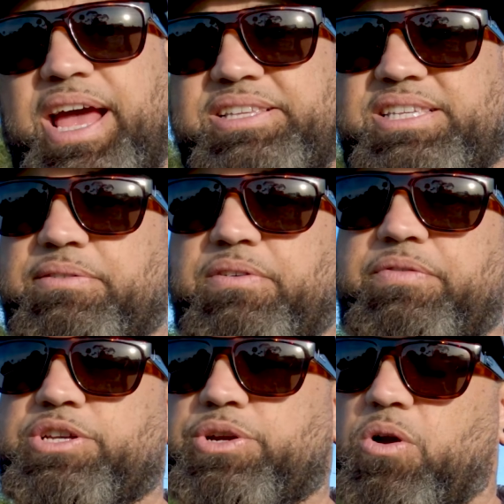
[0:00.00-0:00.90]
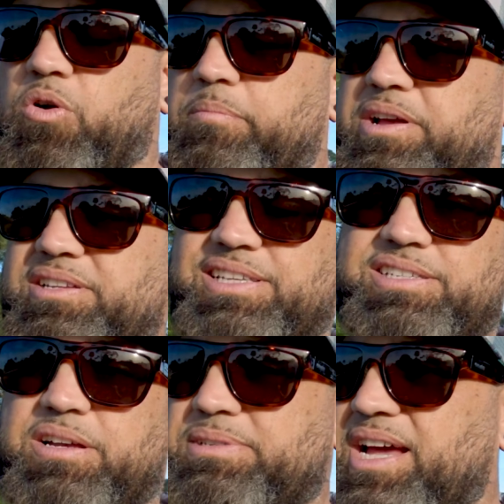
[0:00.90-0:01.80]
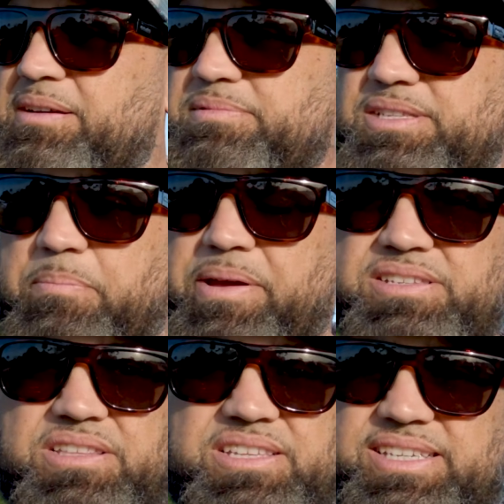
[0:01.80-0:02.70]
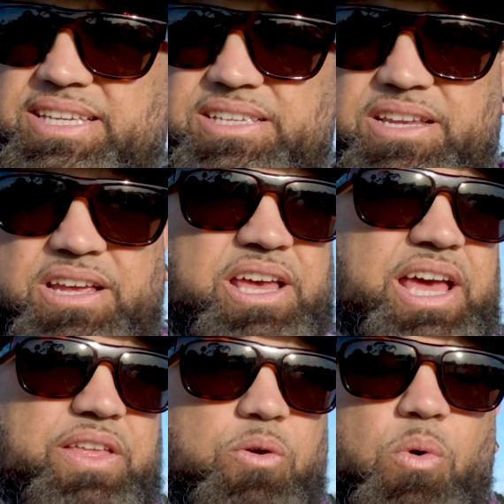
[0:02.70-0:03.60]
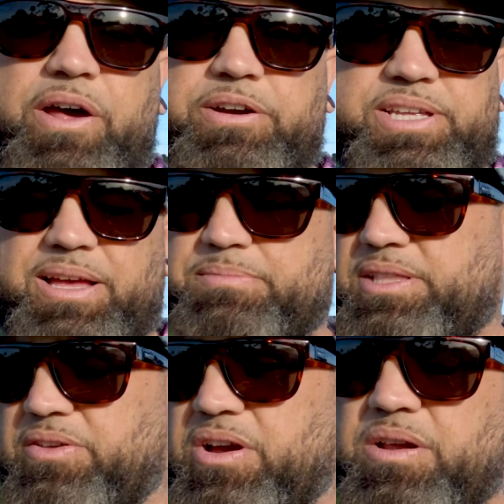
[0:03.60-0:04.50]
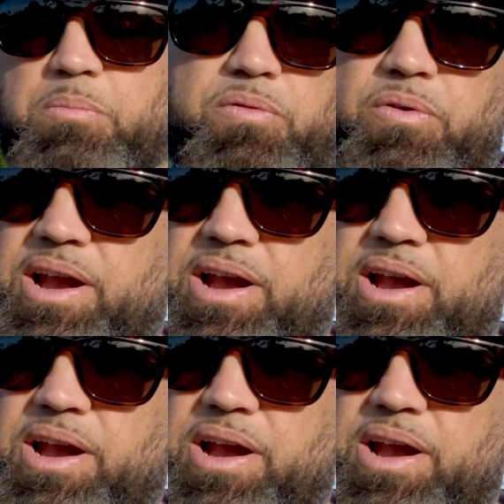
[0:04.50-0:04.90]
and see if the fish are home, because sometimes, depends on the season and the water temps, they're gonna move